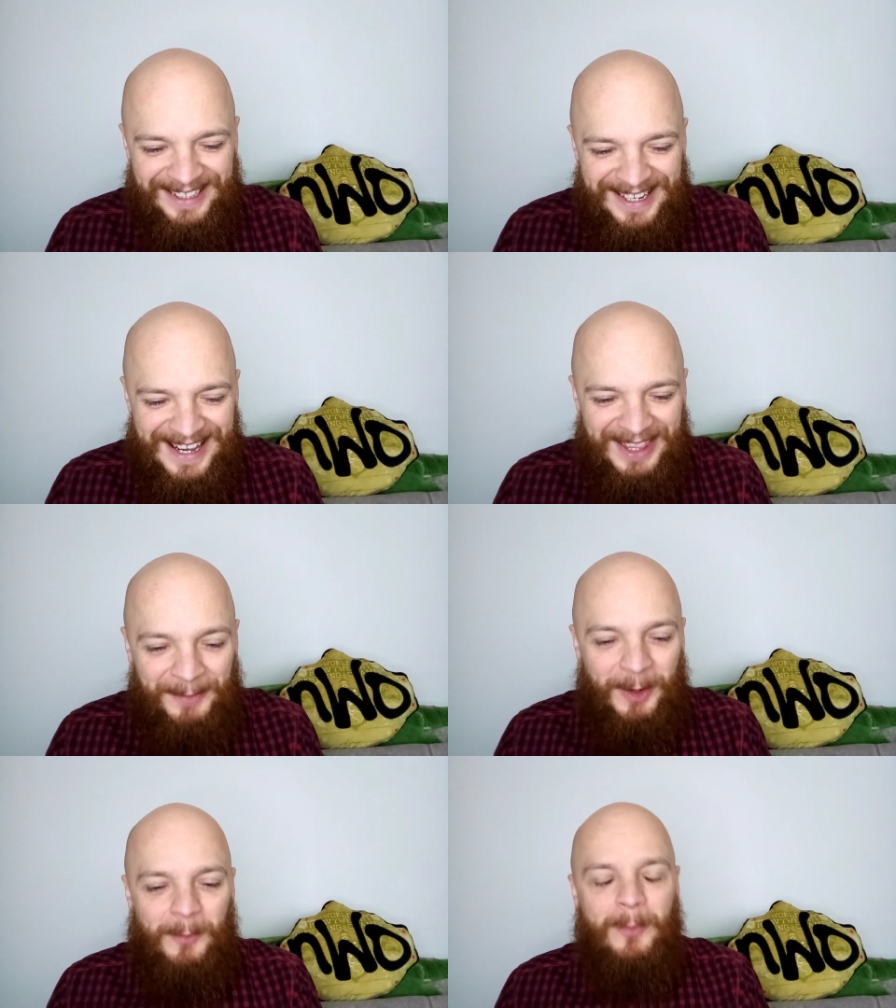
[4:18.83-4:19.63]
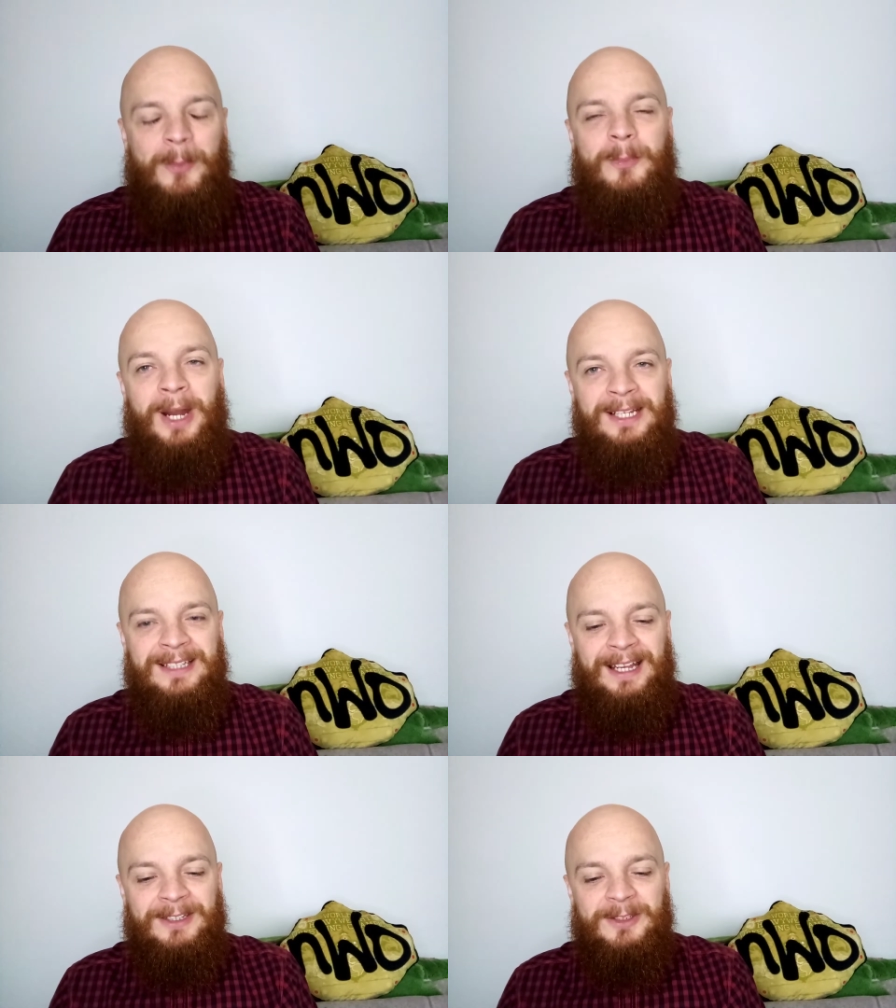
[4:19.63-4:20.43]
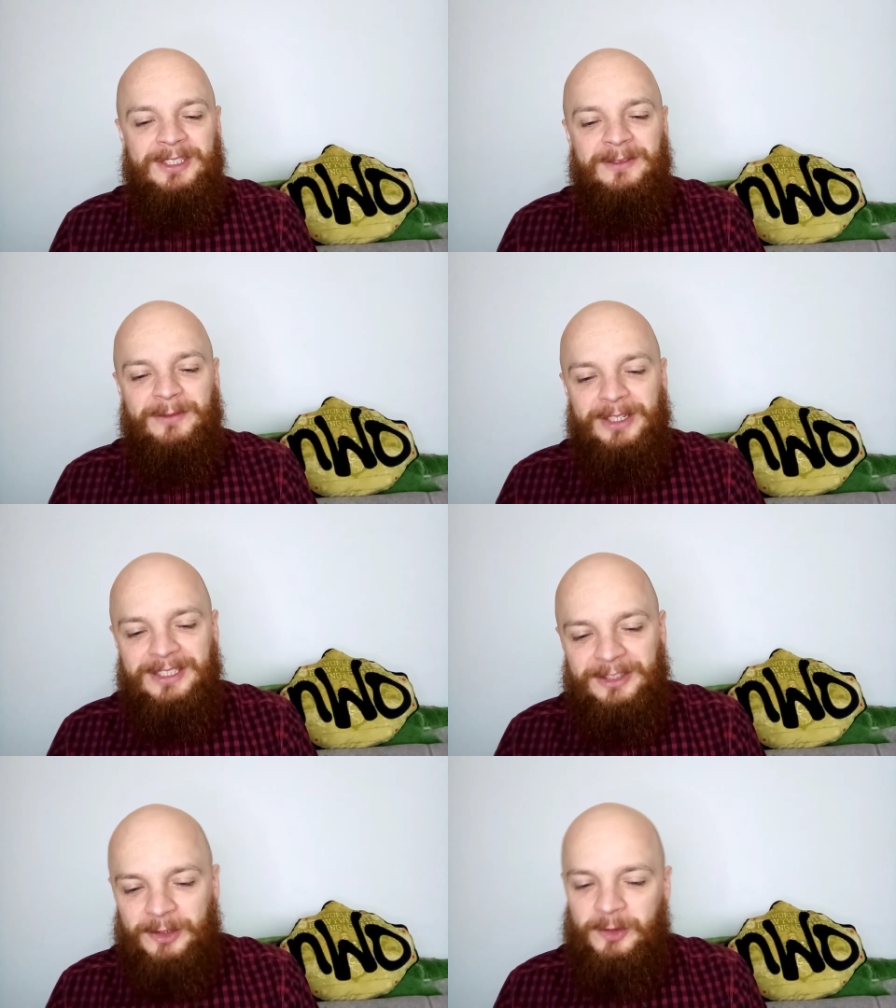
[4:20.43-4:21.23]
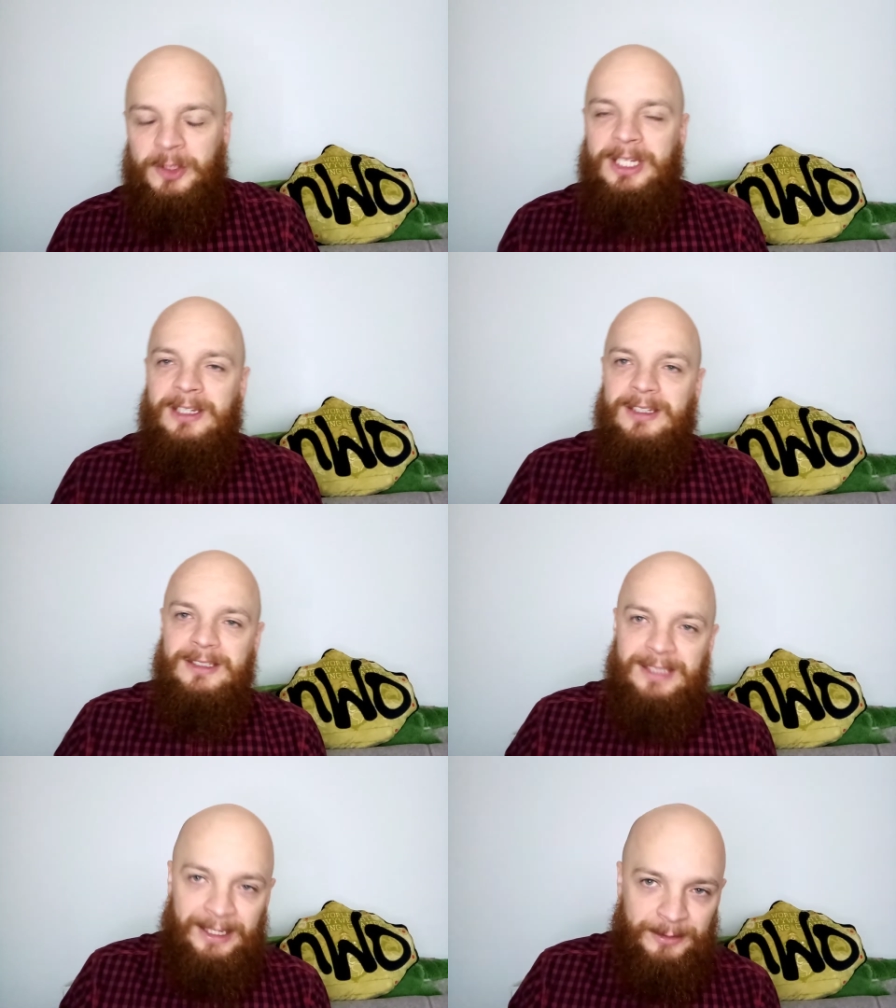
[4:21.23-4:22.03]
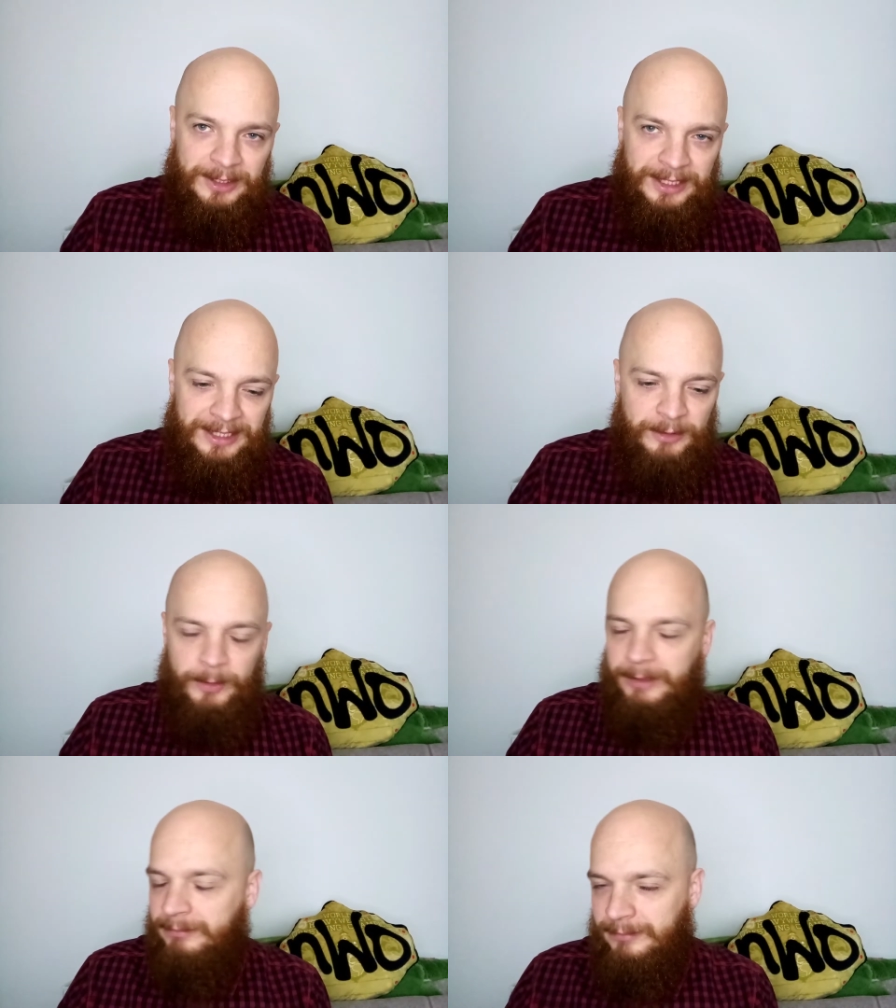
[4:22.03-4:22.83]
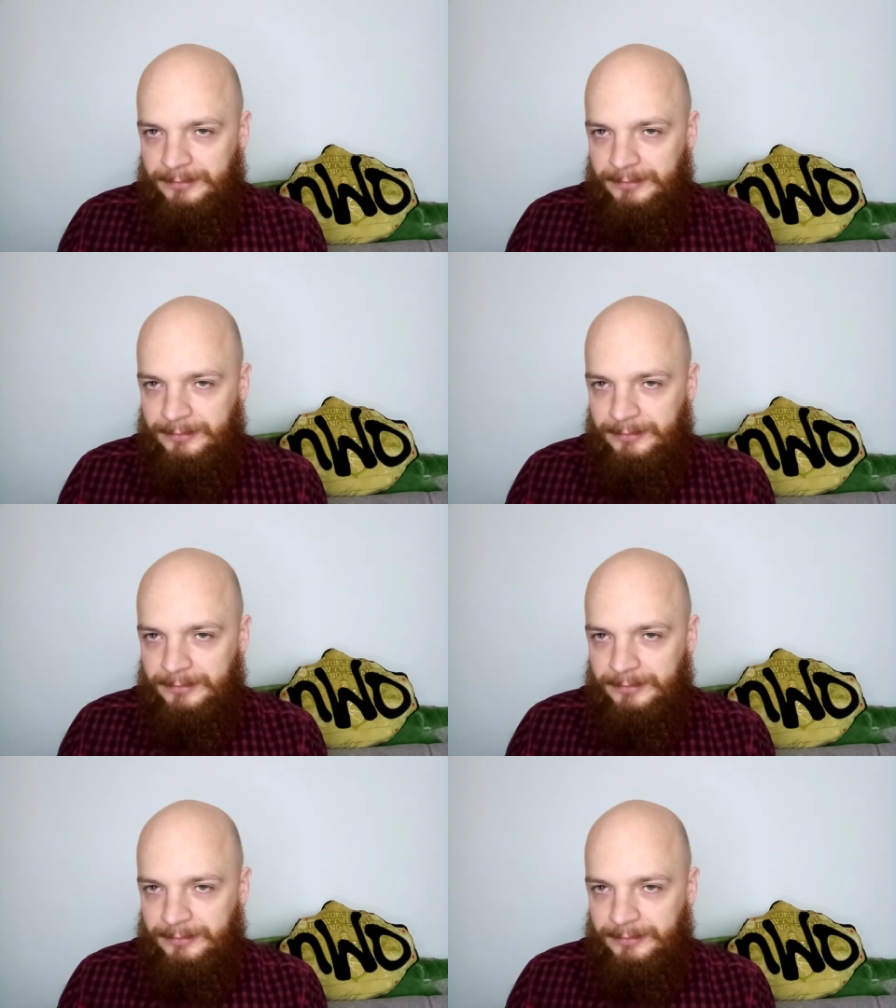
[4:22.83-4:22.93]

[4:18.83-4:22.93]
Then we got Brian Danielson versus Suzuki. Danielson gets the win.